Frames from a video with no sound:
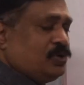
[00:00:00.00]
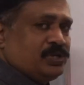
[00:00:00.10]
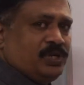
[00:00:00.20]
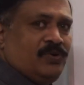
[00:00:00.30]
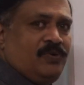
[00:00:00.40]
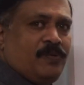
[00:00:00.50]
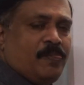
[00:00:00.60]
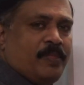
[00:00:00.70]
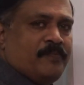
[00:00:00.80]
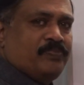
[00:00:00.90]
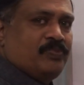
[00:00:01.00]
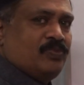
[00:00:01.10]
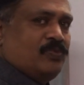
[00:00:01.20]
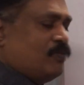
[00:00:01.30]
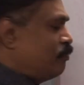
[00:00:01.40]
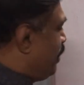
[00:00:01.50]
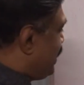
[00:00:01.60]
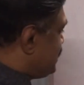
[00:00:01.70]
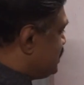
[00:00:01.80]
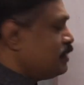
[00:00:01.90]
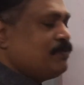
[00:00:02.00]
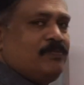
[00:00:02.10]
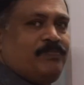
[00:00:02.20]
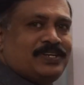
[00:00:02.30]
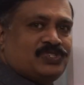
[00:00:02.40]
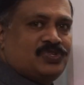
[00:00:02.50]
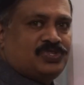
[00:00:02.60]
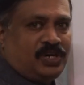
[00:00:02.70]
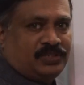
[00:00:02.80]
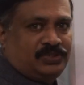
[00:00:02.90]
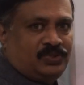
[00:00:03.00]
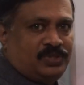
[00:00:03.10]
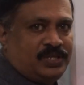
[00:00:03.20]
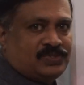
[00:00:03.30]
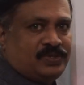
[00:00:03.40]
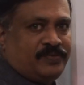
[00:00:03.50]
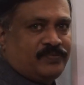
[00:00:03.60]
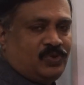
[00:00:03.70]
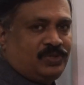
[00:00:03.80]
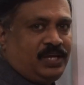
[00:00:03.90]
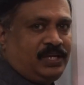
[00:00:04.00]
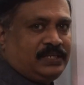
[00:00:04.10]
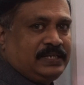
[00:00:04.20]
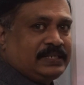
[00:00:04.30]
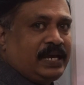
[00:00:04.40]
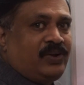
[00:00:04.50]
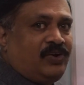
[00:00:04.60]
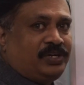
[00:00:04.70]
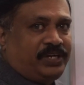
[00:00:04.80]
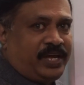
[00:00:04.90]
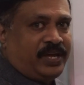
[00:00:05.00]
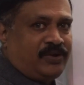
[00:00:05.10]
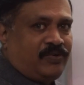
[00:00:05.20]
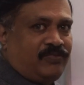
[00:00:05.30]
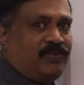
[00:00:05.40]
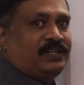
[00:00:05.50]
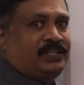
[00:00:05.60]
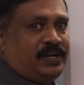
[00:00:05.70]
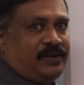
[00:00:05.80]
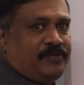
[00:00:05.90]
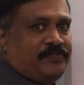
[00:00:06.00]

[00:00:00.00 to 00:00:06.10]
to give maximum positive charge to this so that it cannot take further.